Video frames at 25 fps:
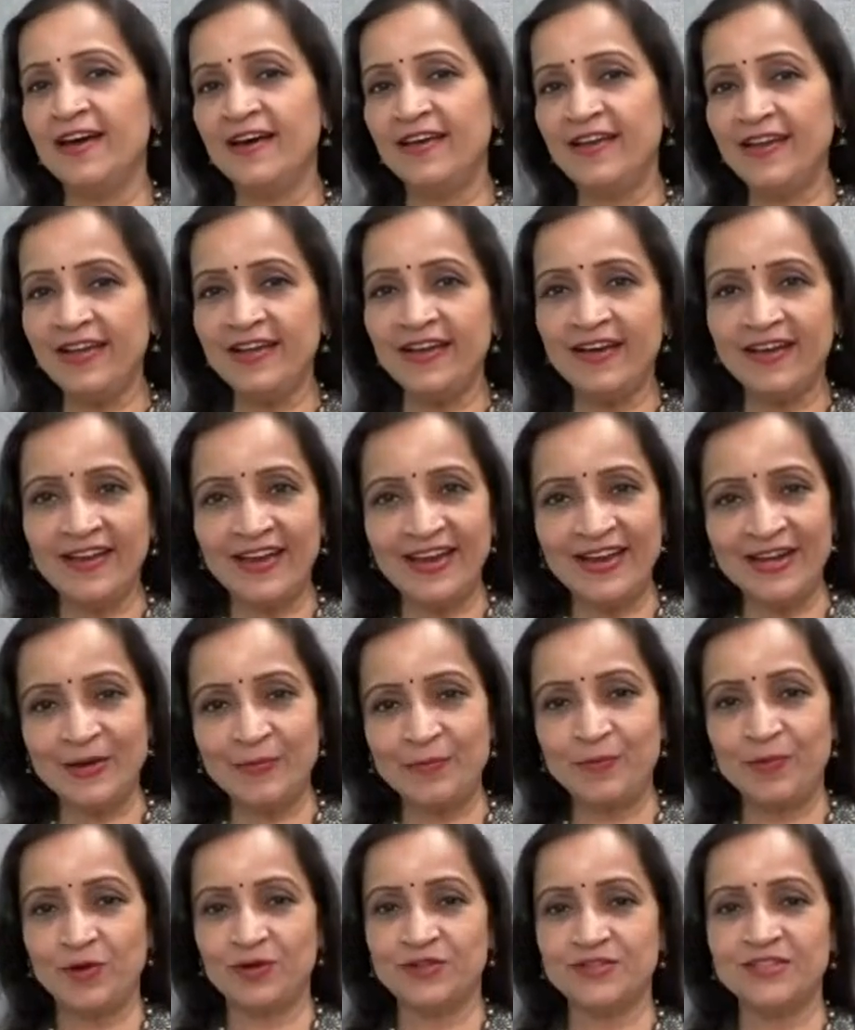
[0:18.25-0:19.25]
recurring
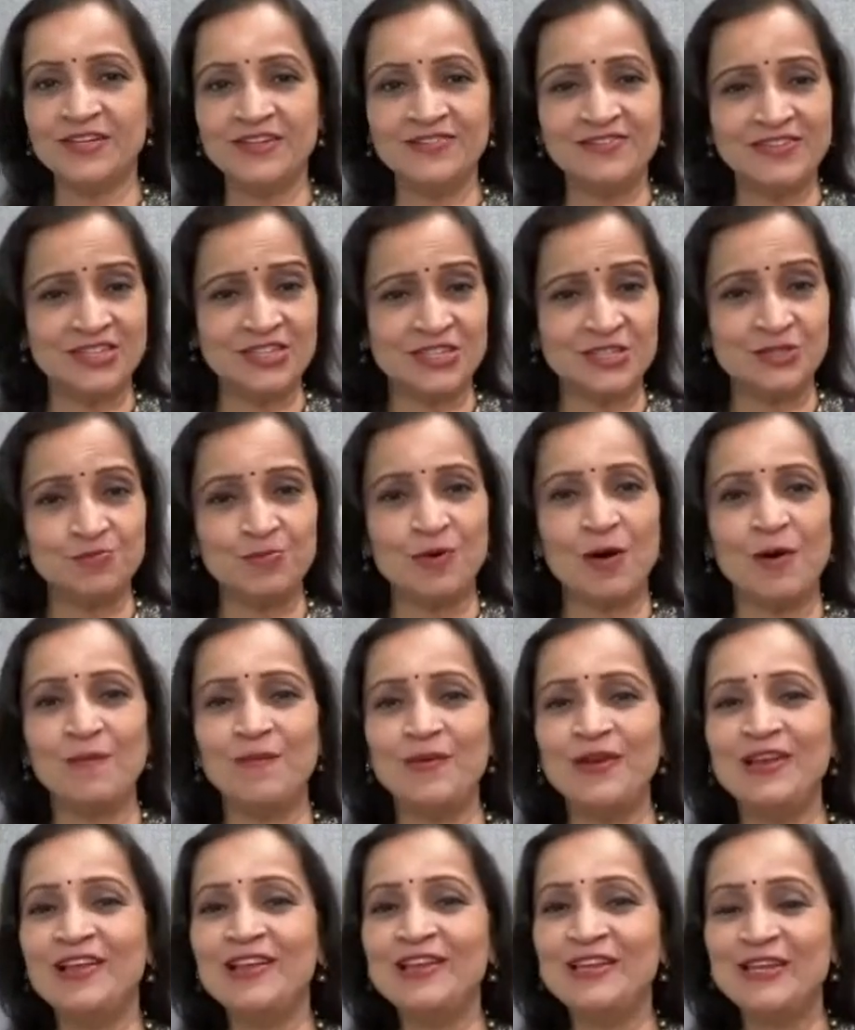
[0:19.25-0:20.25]
deposit, which is
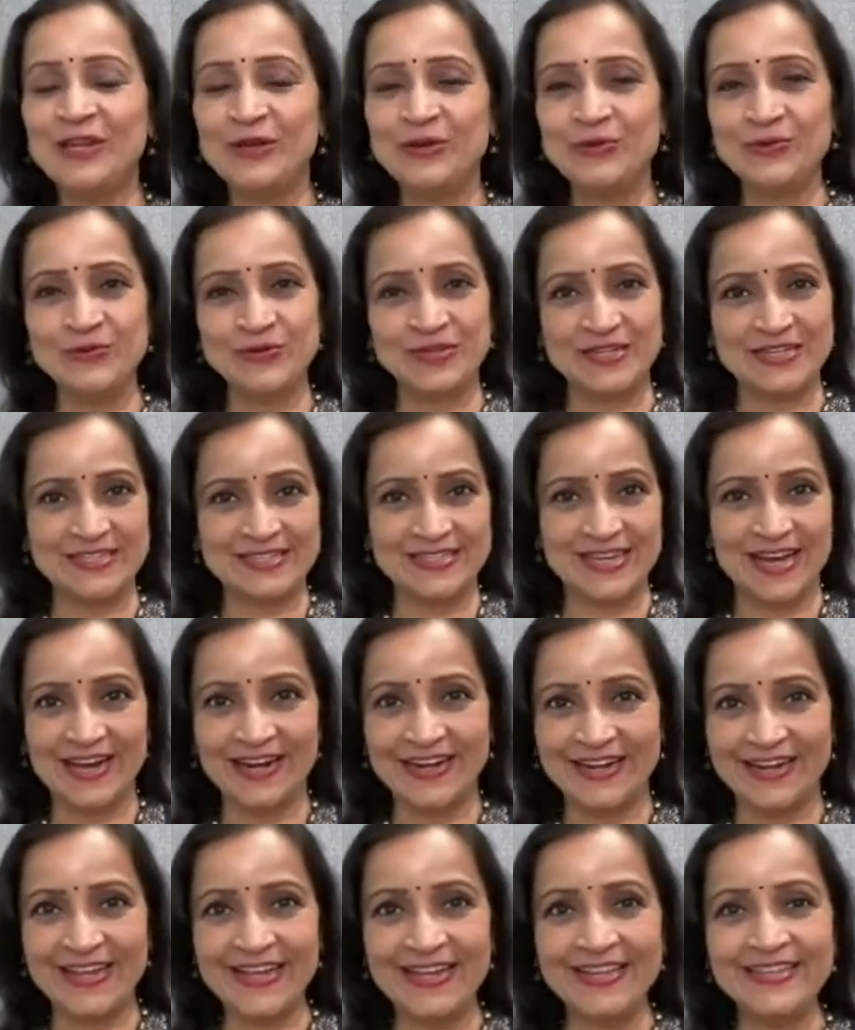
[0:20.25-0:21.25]
popularly known as
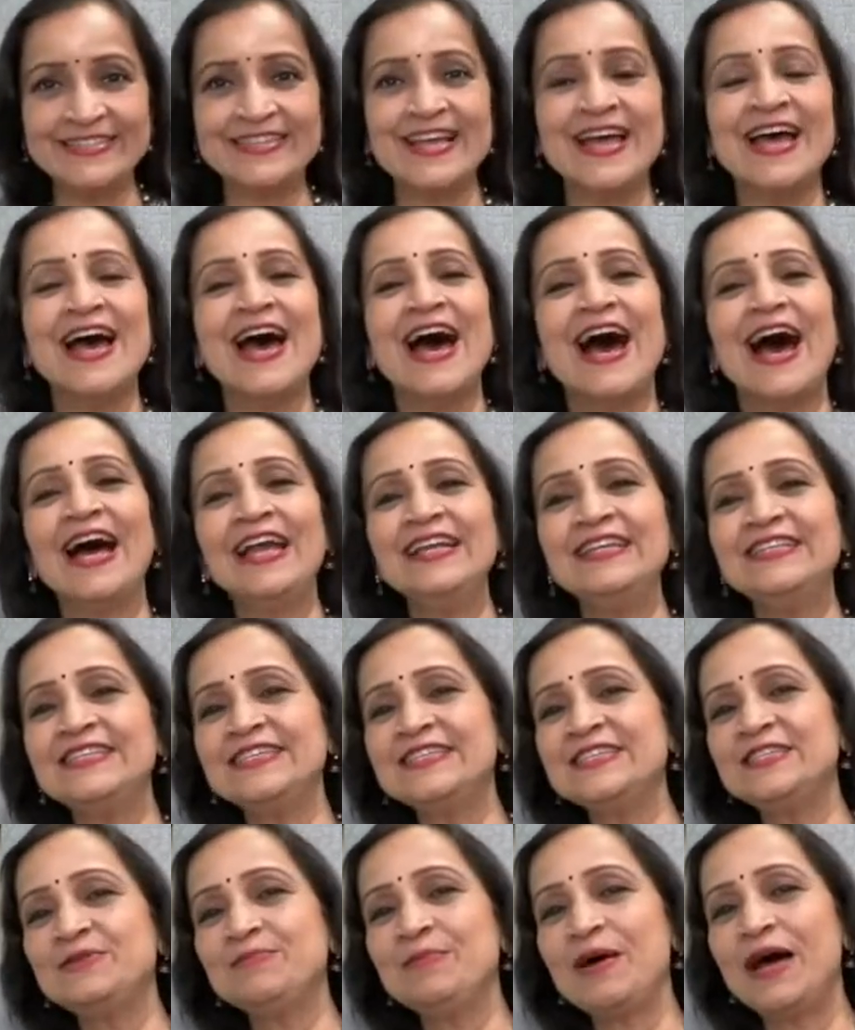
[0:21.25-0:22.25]
RDs, and
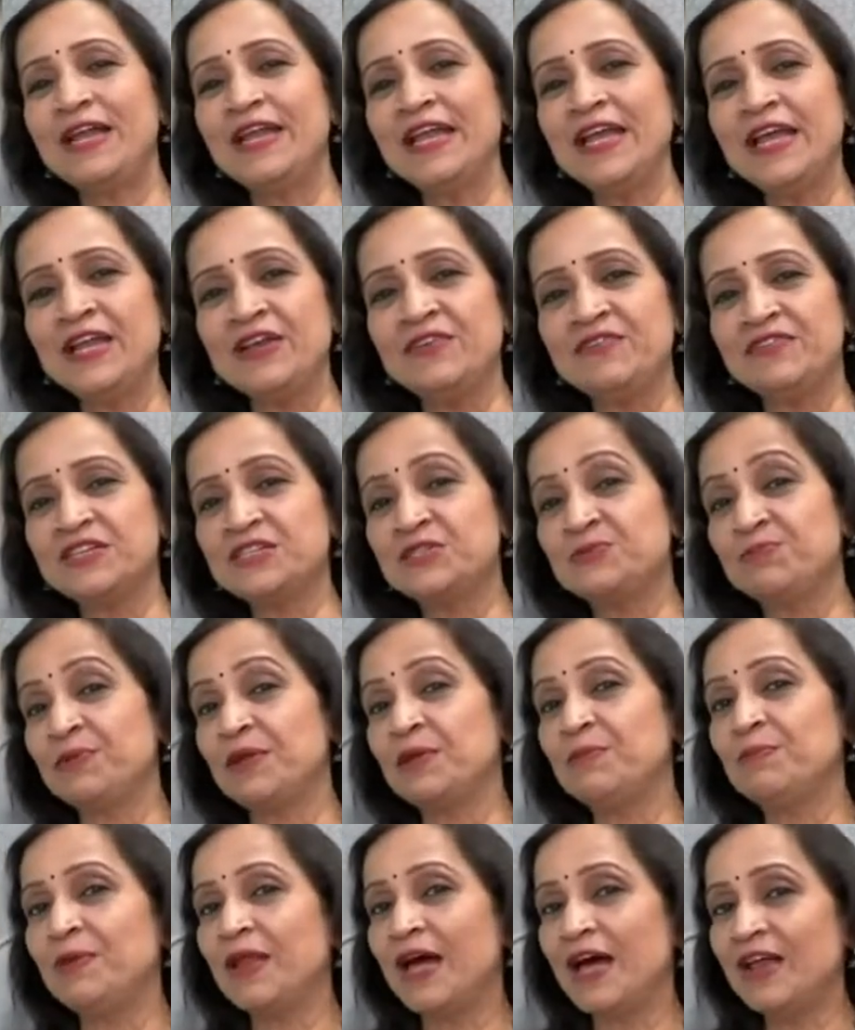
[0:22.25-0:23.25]
systematic
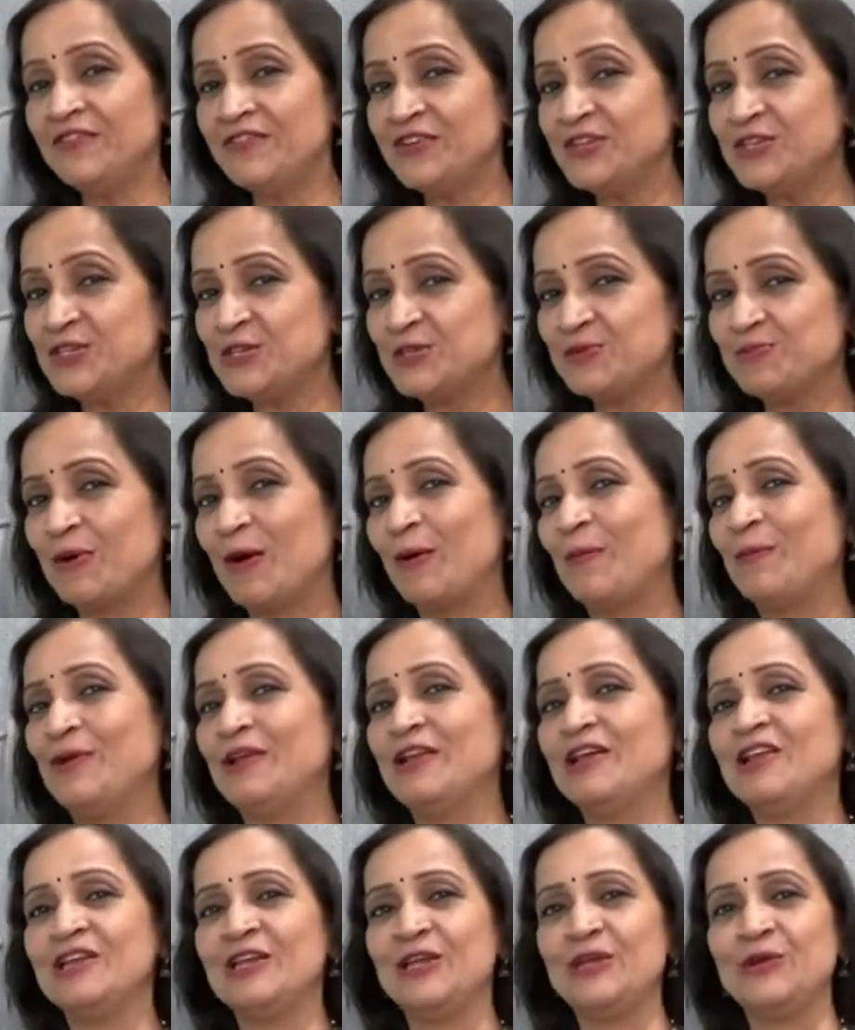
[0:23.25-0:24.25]
investment plan, which is
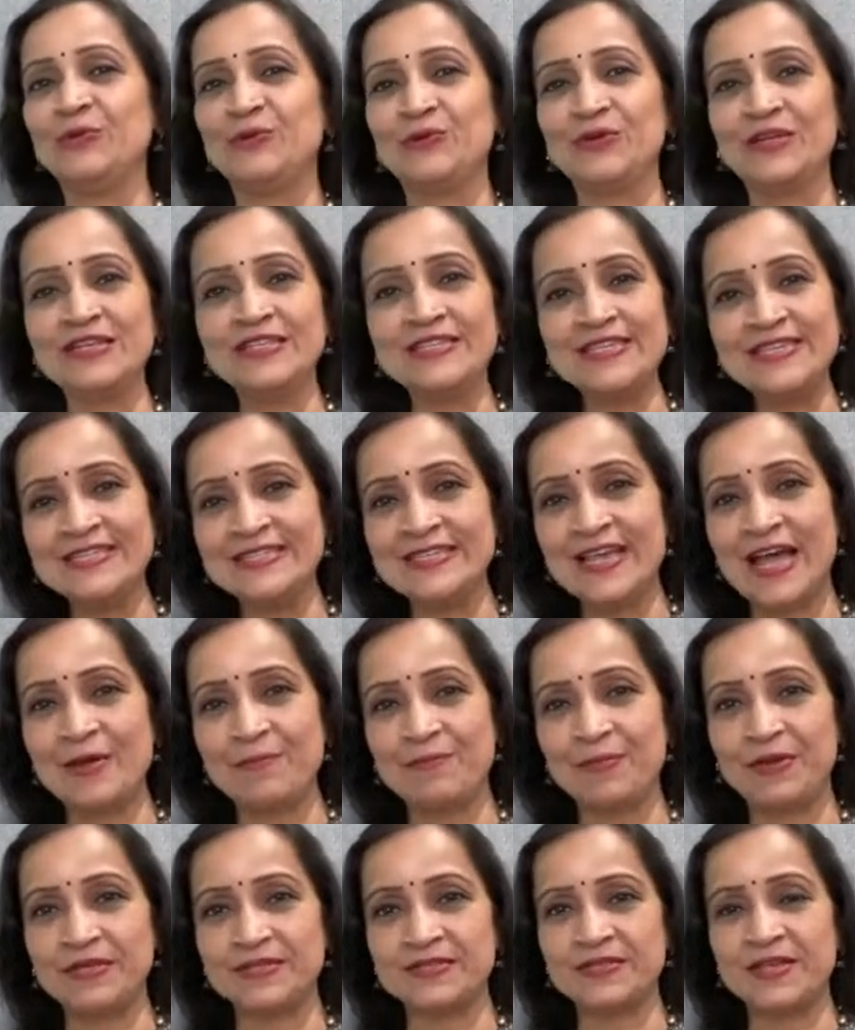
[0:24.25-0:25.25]
popularly known as
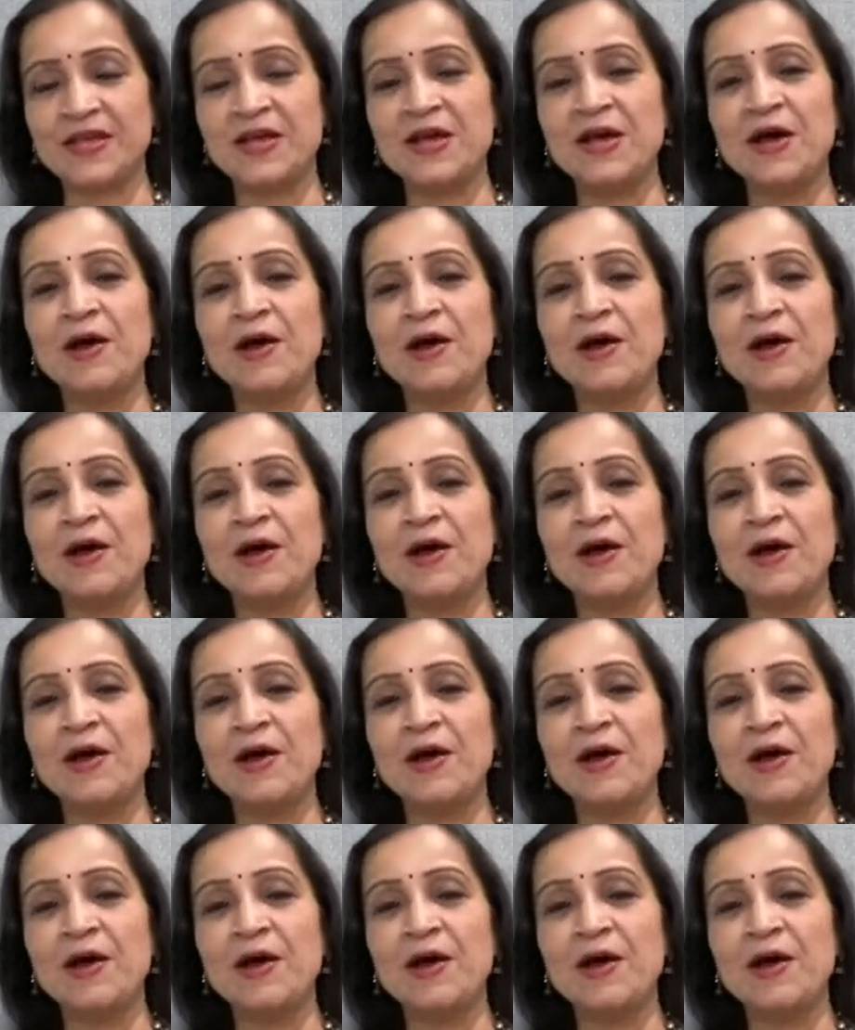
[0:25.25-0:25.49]
SIPs.